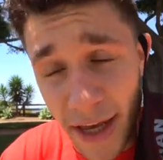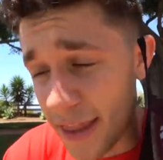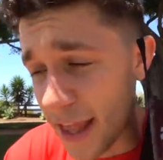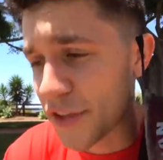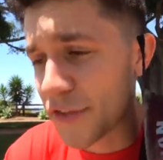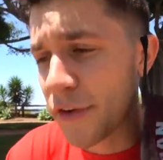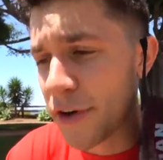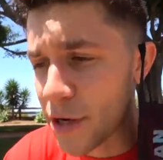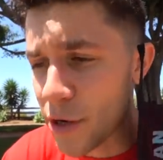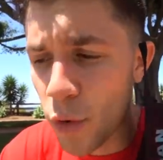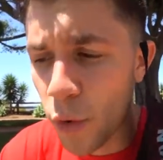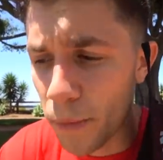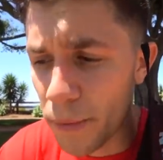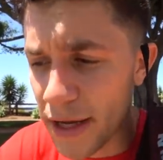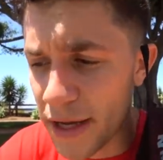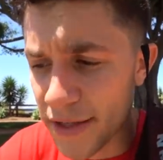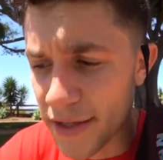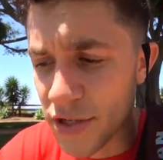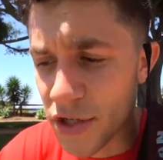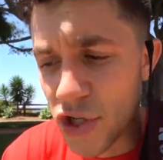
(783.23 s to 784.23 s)
And that's very cool
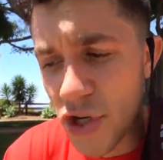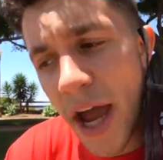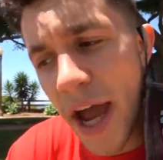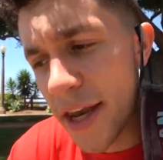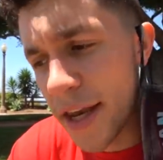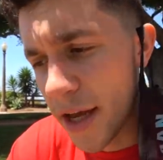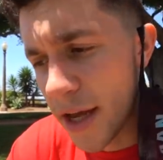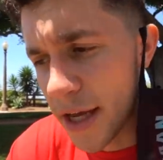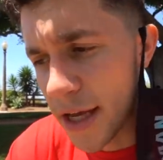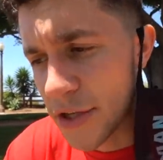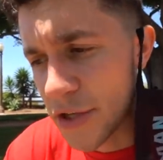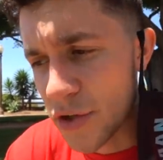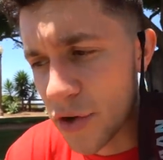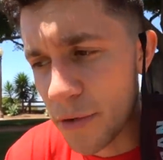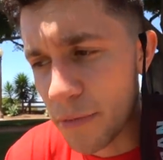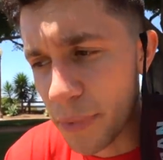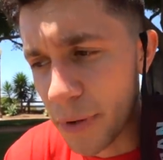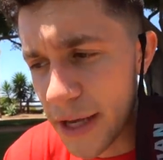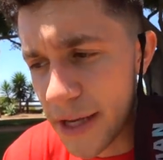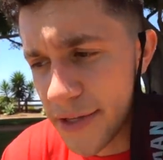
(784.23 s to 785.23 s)
because in China, in
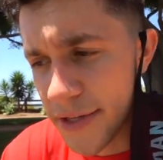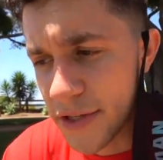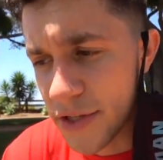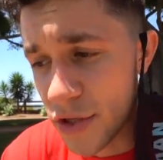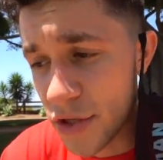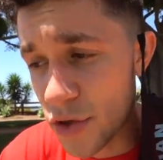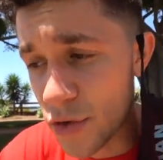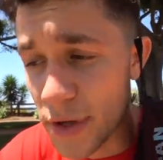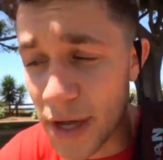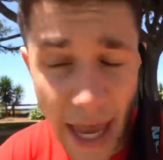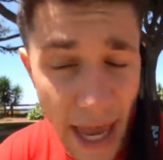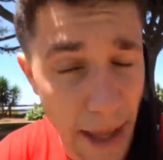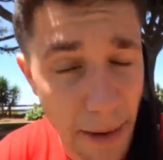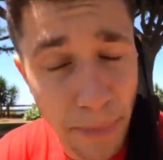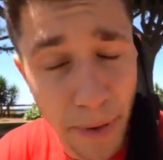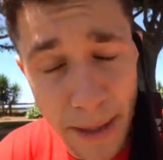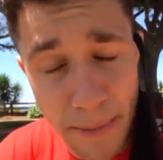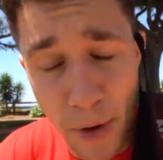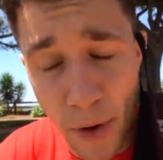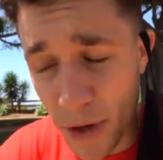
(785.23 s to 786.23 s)
certain places, you can
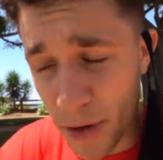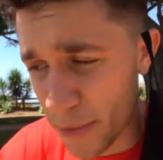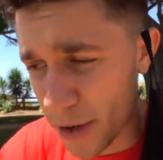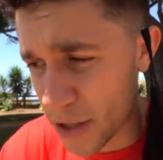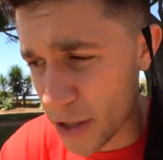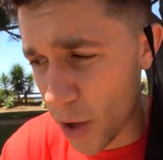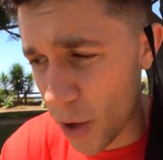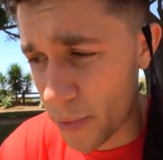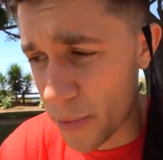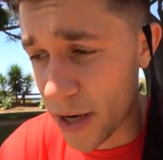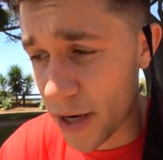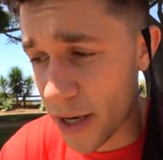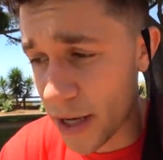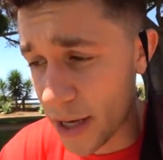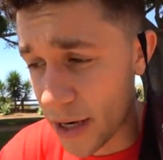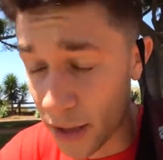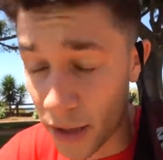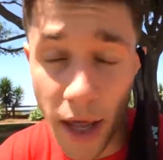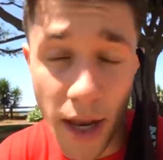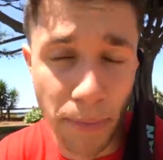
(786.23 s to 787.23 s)
play Pokemon Go, but
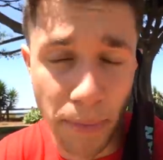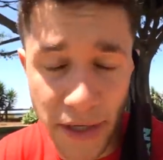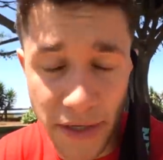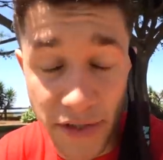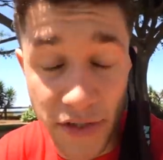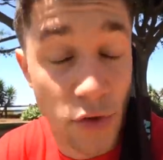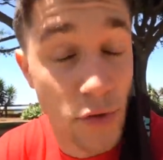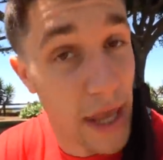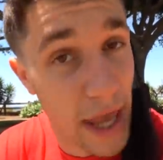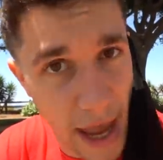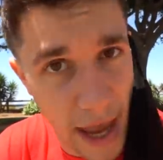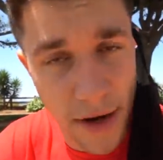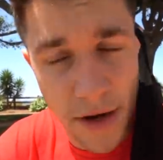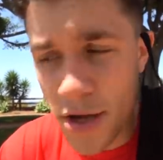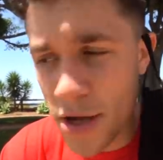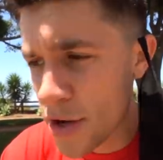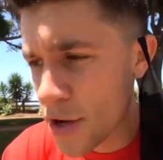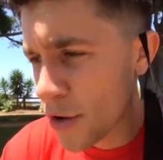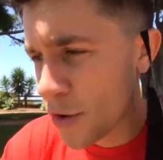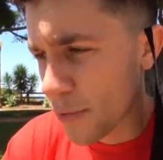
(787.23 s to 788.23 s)
in a lot of places you can't,
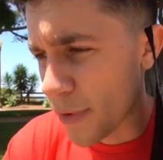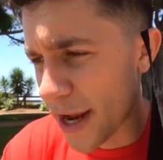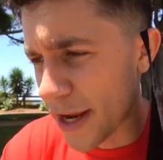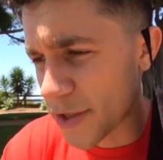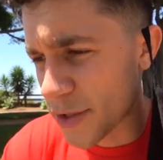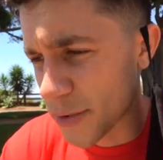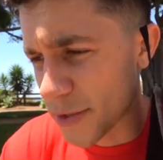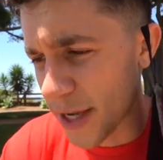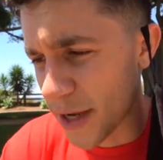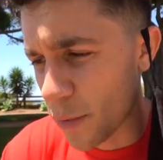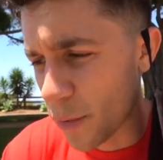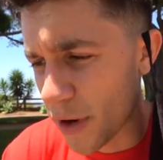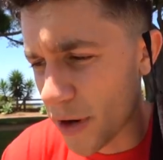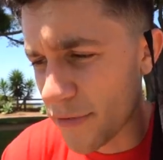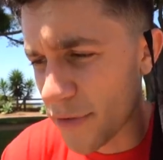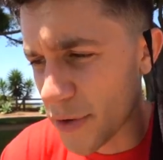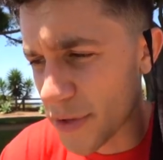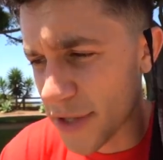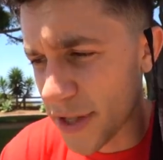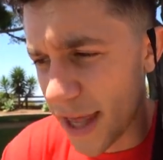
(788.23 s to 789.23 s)
right? So it's like one
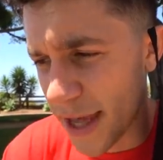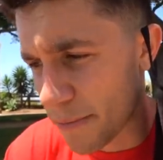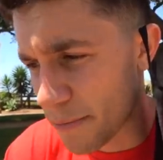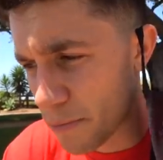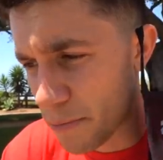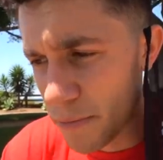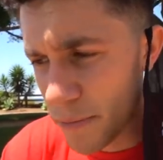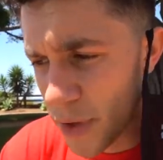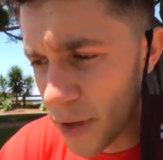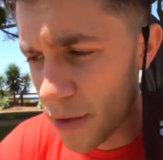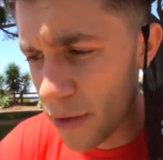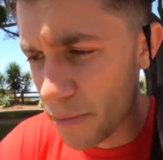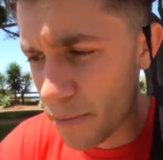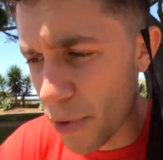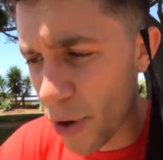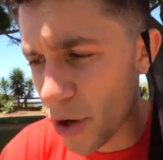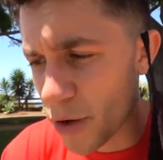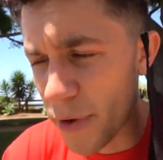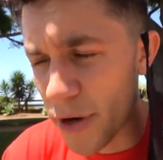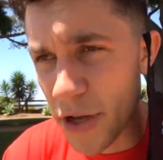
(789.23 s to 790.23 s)
of those like
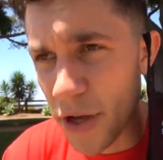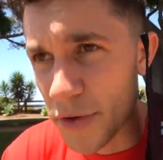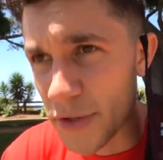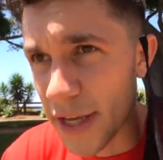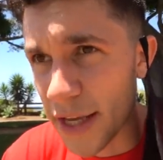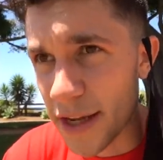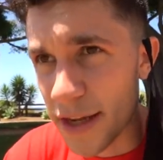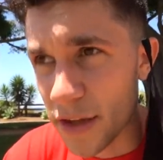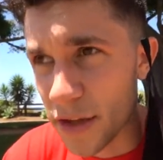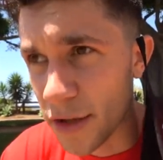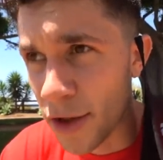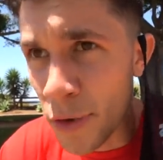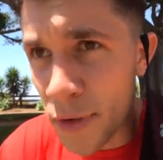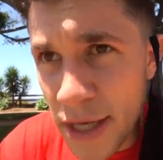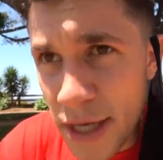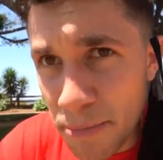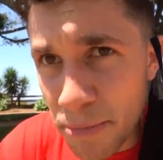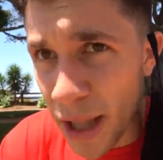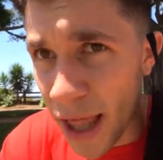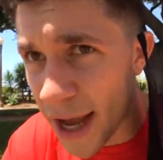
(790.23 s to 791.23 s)
Pokemon goes like
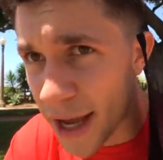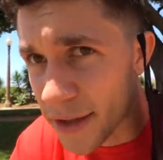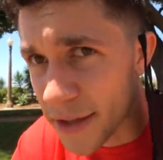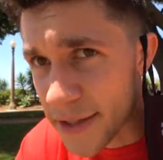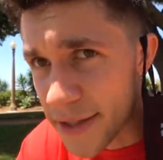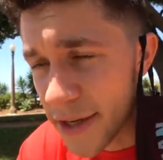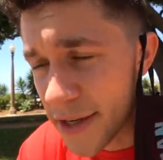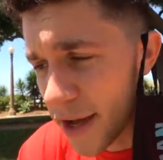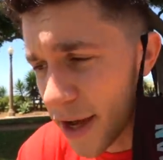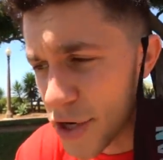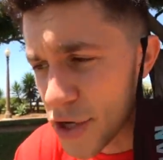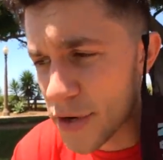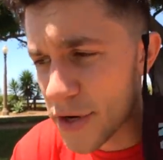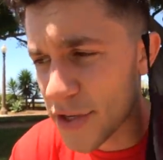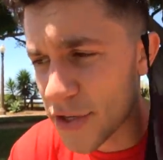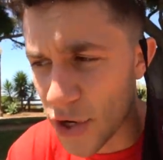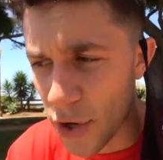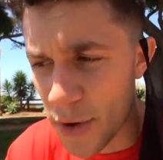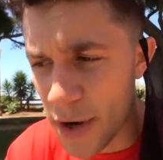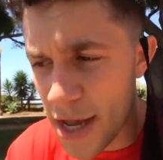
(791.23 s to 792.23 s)
low-key blacklisted
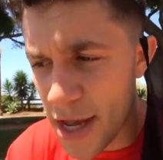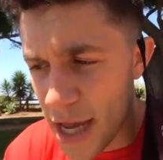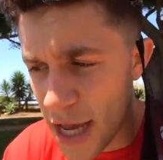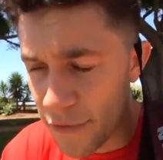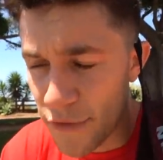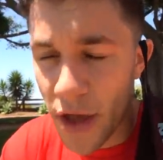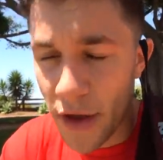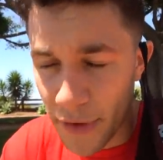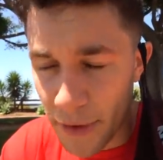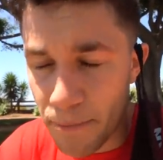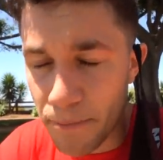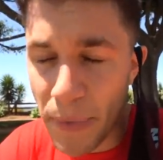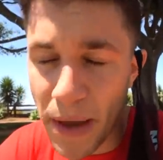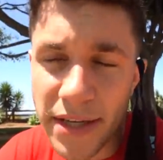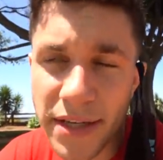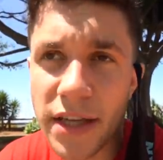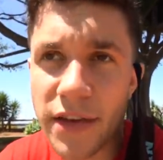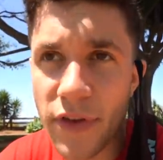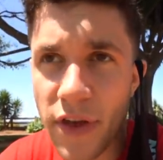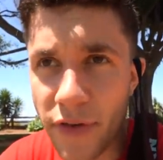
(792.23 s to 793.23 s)
countries. So if you have a
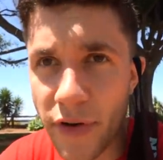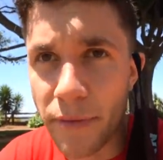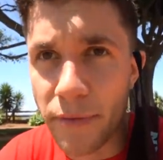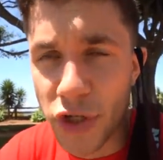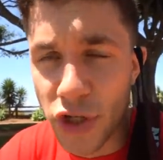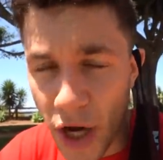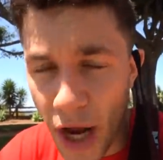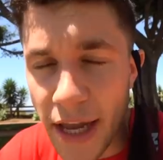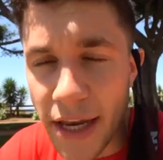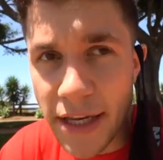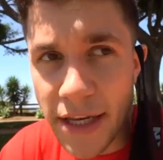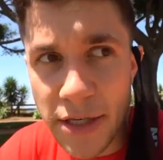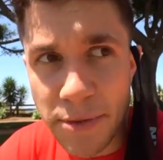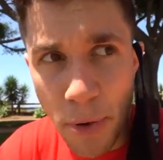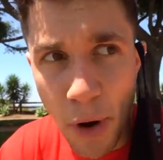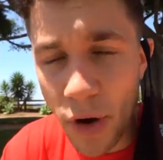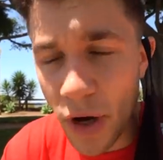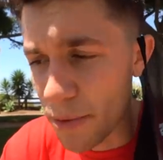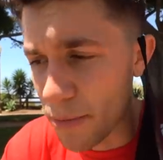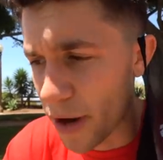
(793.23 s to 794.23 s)
basically if you have a Chinese
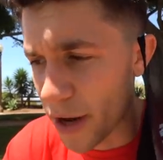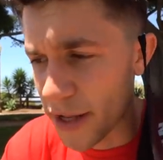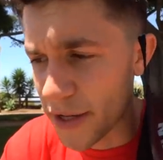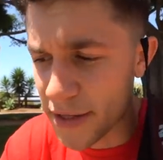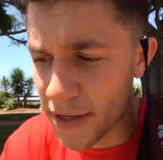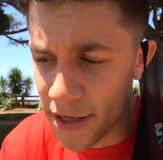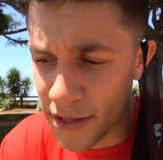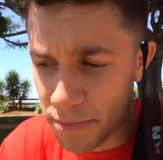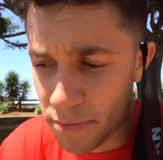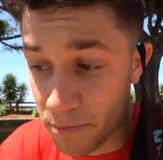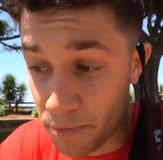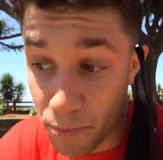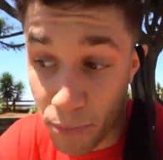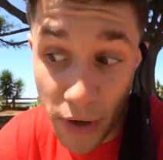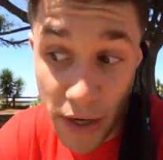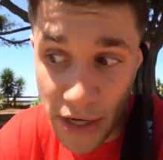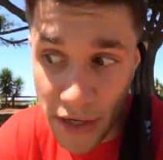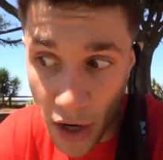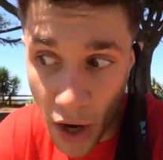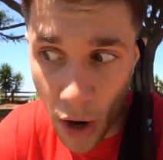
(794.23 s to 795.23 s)
Pokemon, it's it's
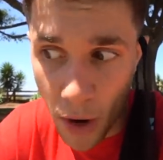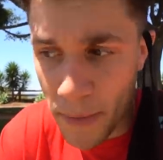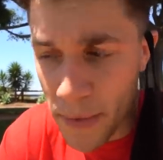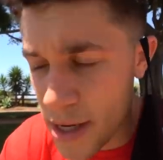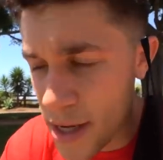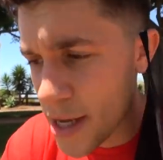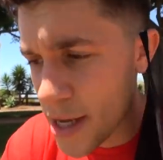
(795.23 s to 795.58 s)
pretty dope.